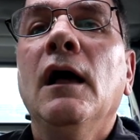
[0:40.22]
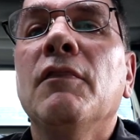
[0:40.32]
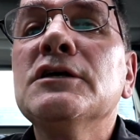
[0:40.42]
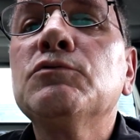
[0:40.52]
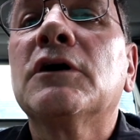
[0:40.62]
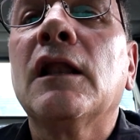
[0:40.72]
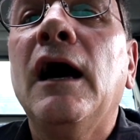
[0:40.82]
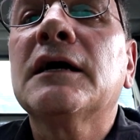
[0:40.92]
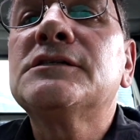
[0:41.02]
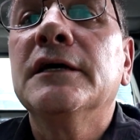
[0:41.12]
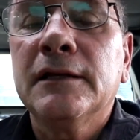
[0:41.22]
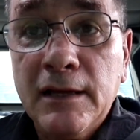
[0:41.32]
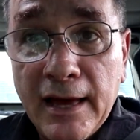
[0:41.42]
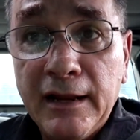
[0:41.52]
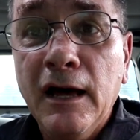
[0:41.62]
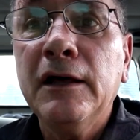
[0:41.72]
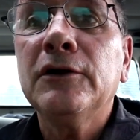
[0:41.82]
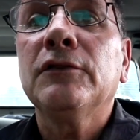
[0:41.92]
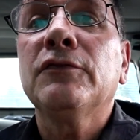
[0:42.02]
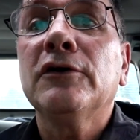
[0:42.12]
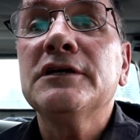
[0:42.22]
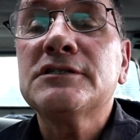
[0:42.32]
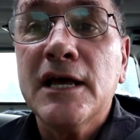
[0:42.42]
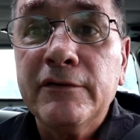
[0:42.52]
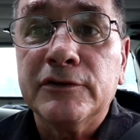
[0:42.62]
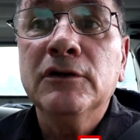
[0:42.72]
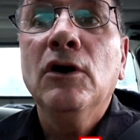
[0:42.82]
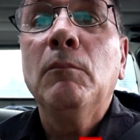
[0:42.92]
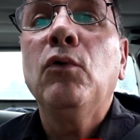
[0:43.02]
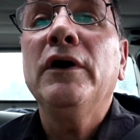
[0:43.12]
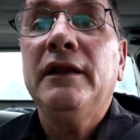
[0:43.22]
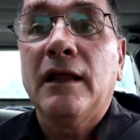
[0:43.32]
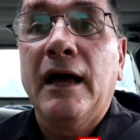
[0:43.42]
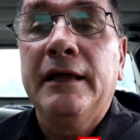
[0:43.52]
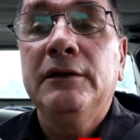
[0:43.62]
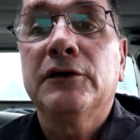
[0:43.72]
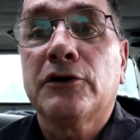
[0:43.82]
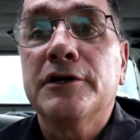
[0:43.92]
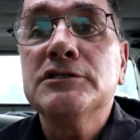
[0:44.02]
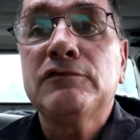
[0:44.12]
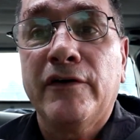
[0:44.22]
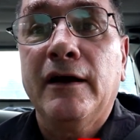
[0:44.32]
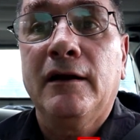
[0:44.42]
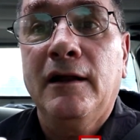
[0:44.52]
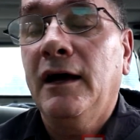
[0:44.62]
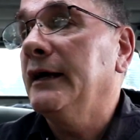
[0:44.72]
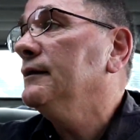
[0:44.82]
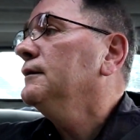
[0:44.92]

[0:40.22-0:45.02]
This one clocks in at 137.9 degrees Fahrenheit.